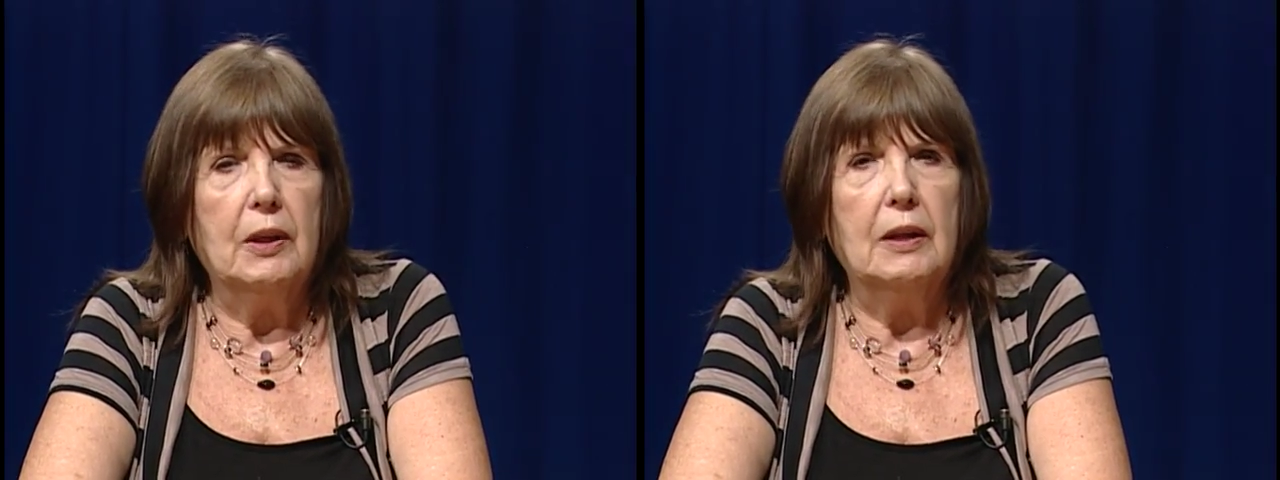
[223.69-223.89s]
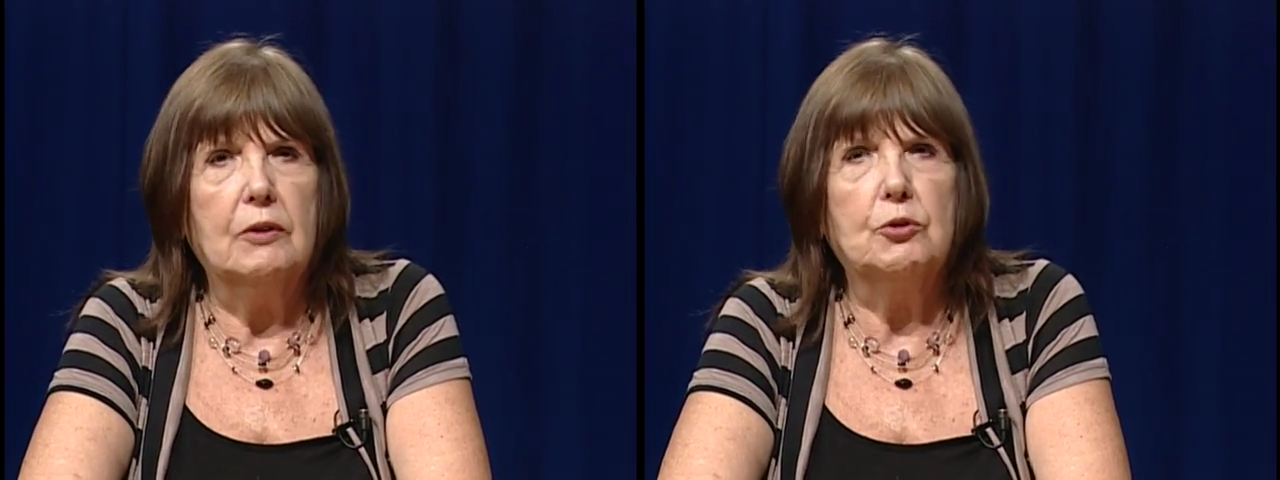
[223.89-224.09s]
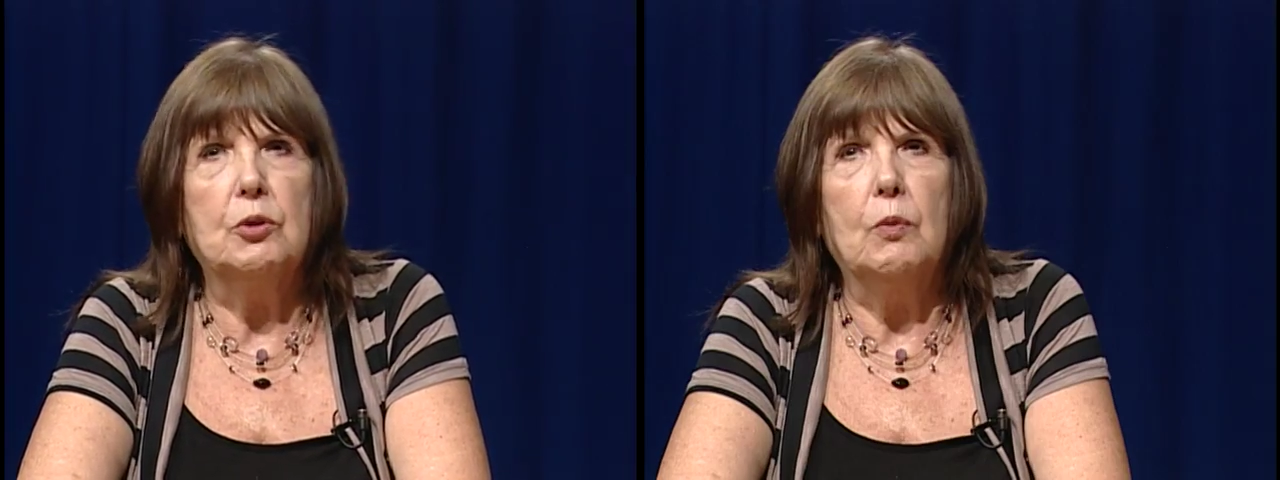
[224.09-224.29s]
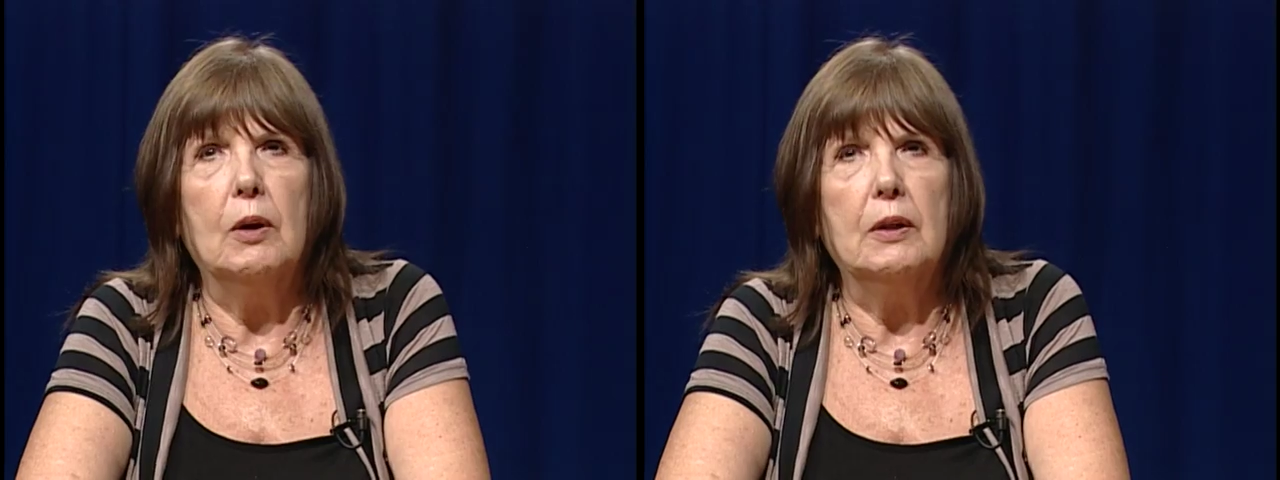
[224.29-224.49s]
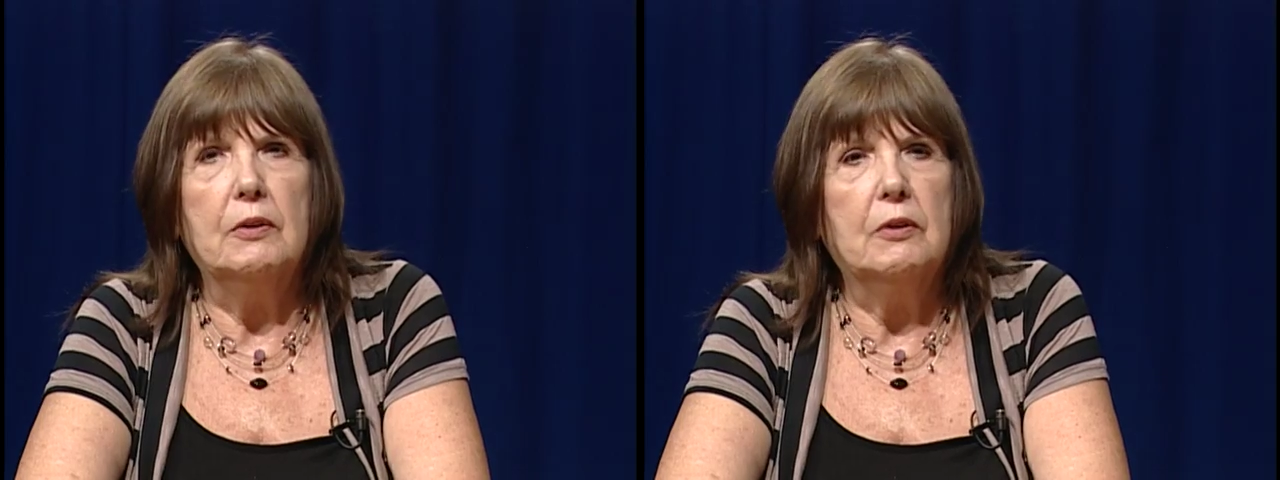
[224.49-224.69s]
that she
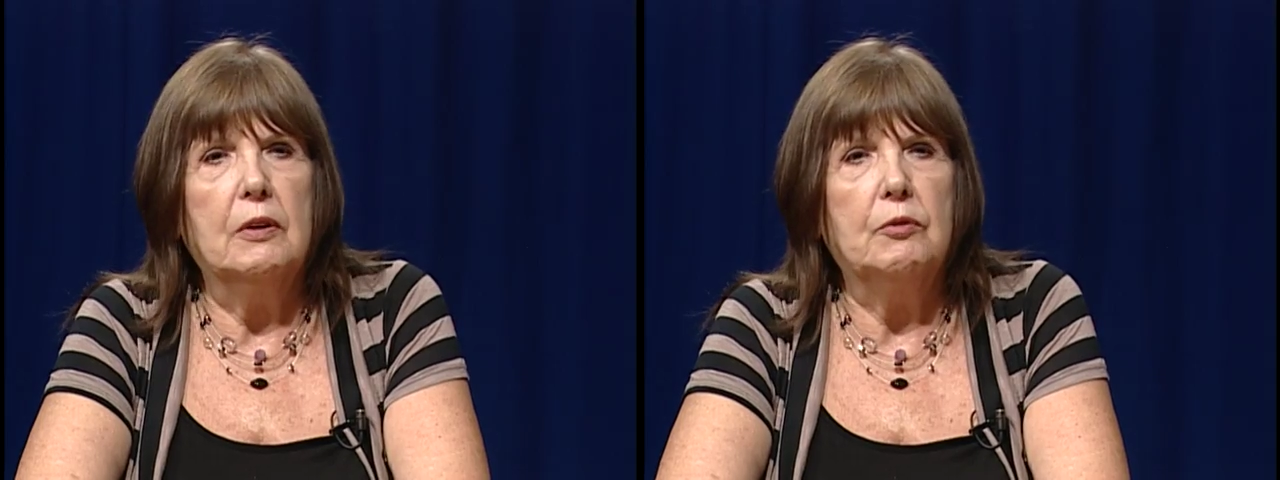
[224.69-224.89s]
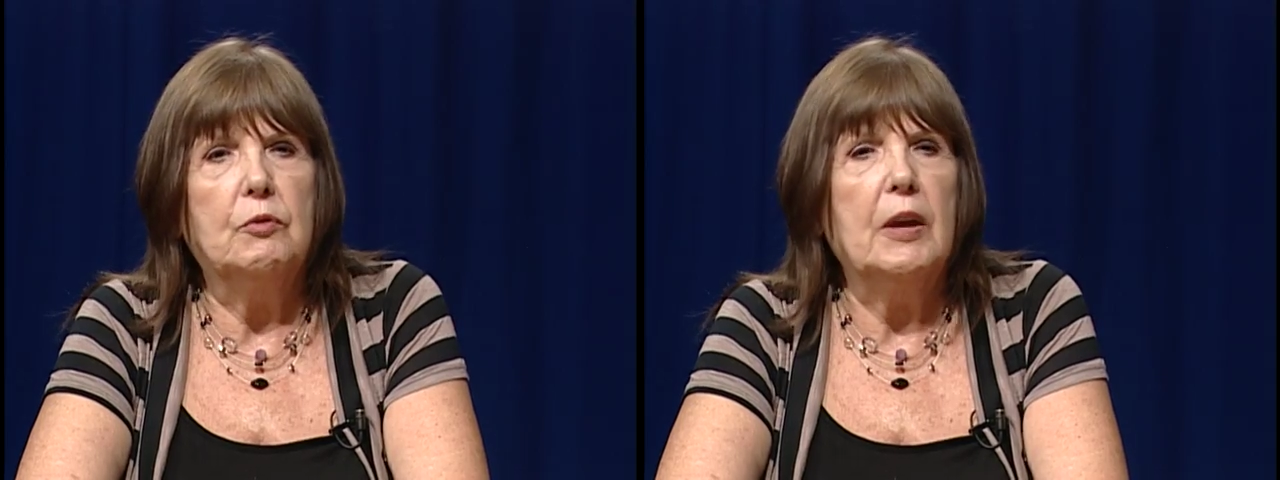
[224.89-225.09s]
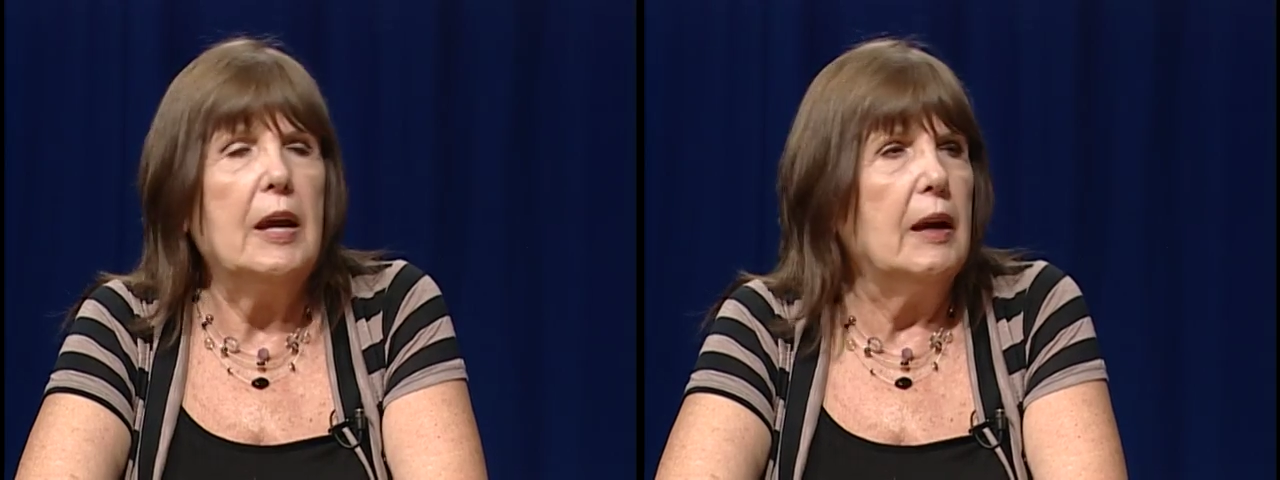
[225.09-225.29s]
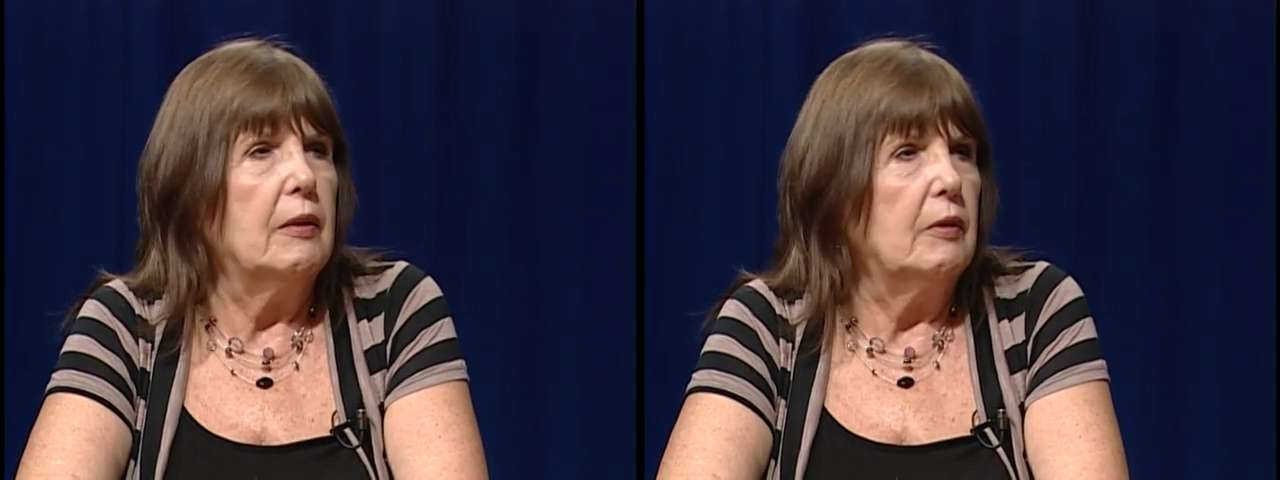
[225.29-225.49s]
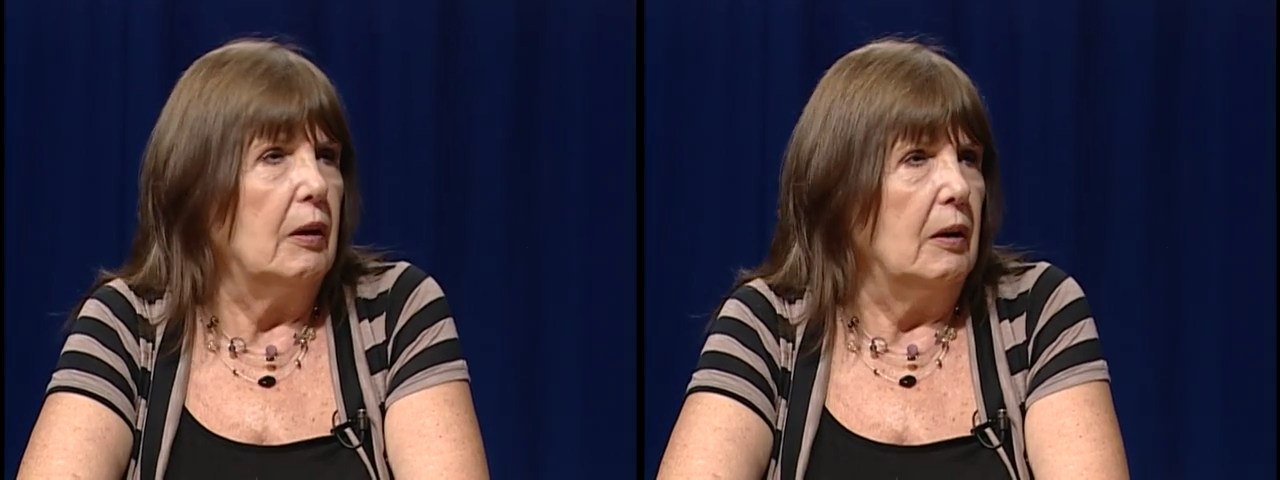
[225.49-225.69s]
wanted, they
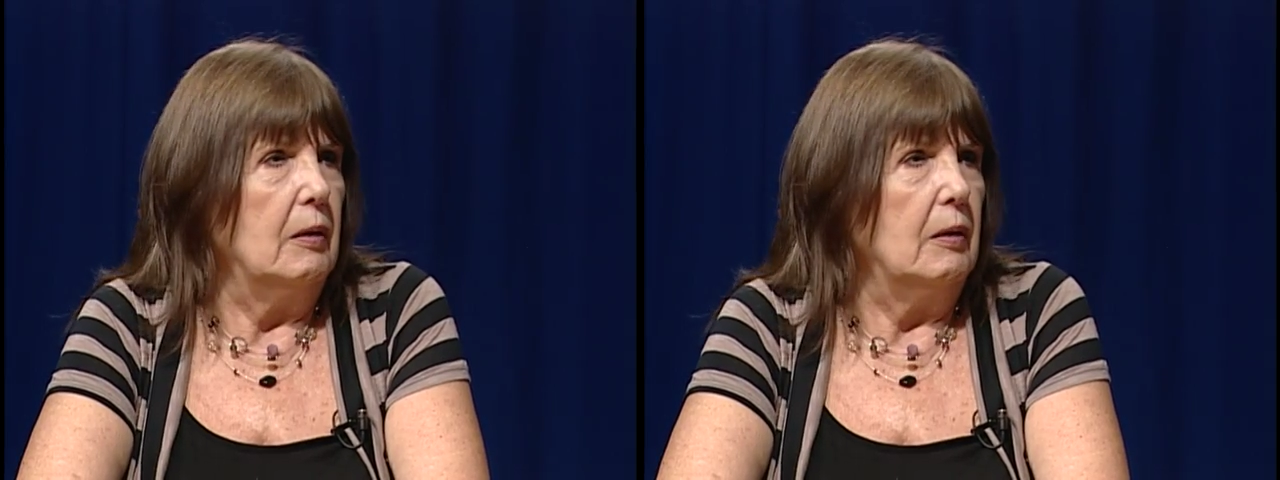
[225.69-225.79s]
had